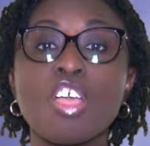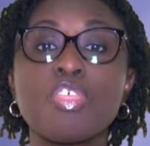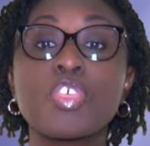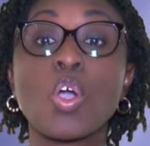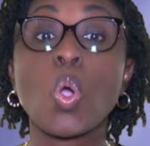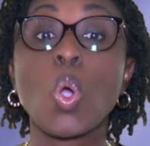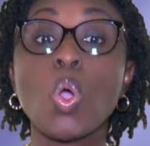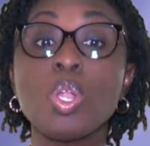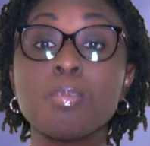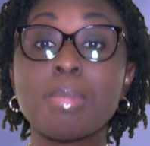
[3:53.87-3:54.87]
The
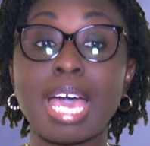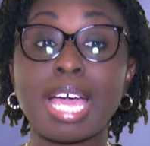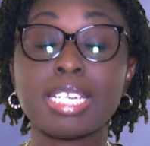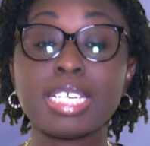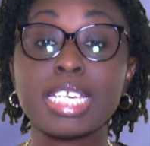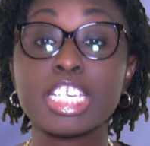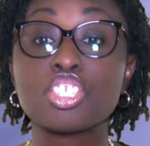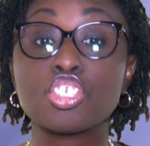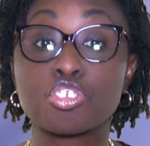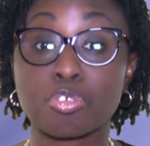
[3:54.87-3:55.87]
old man
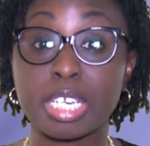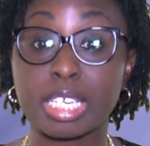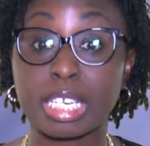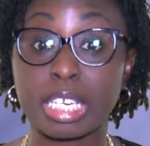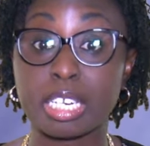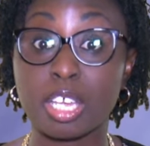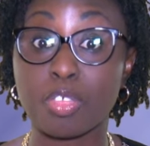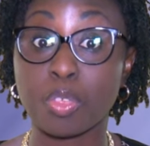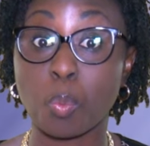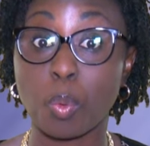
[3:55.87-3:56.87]
is drinking
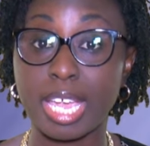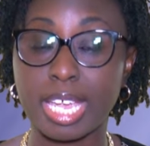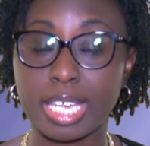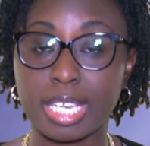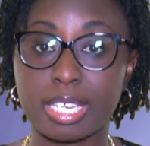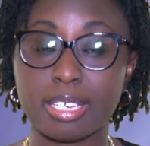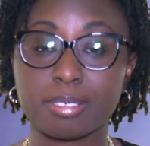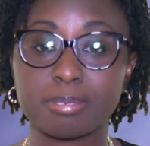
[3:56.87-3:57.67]
the whey.